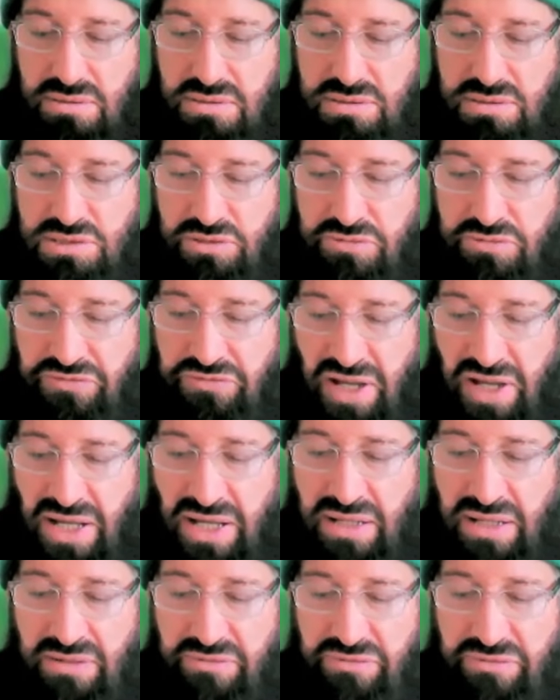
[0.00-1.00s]
So
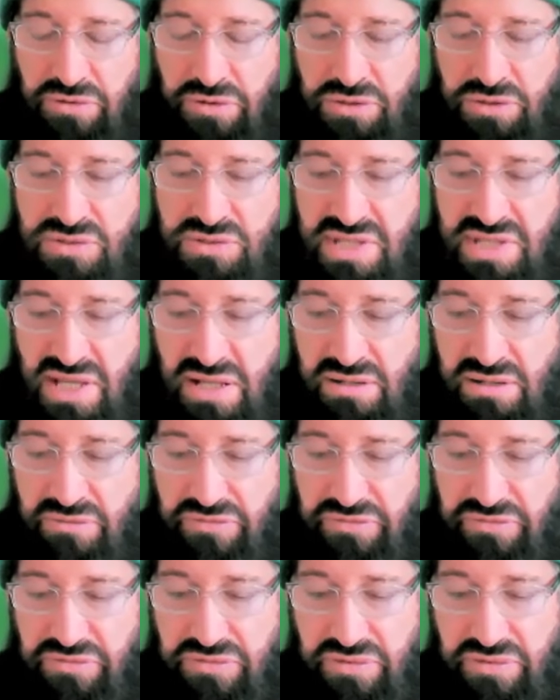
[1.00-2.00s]
find for
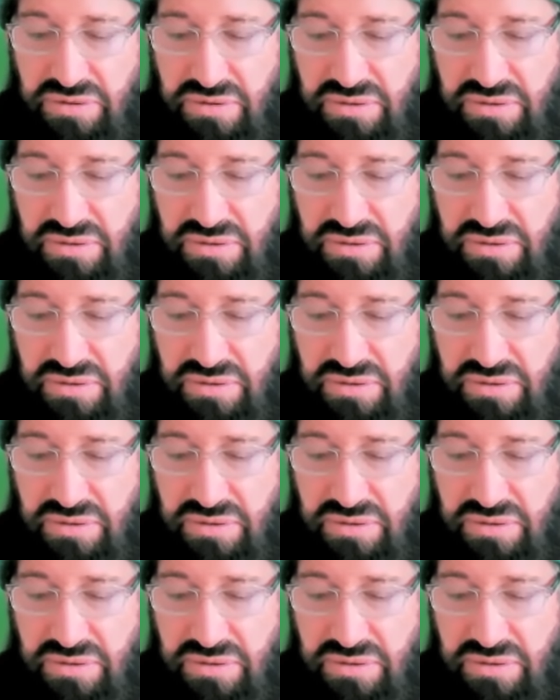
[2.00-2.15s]
yourself